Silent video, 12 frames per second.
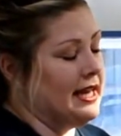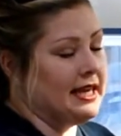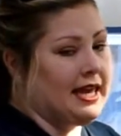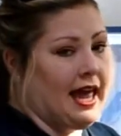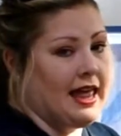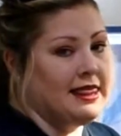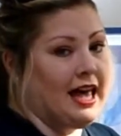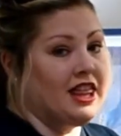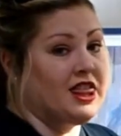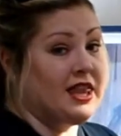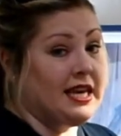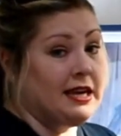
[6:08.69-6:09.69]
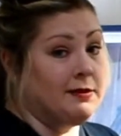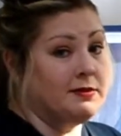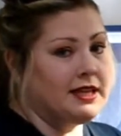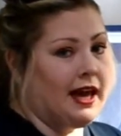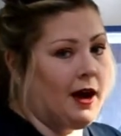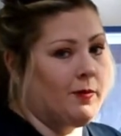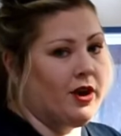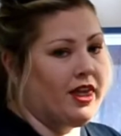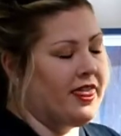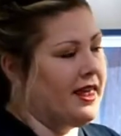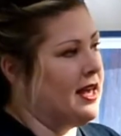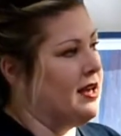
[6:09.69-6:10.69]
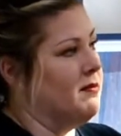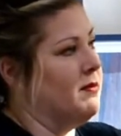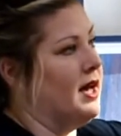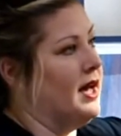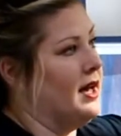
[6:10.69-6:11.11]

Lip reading: and again, that themed, cowboy theme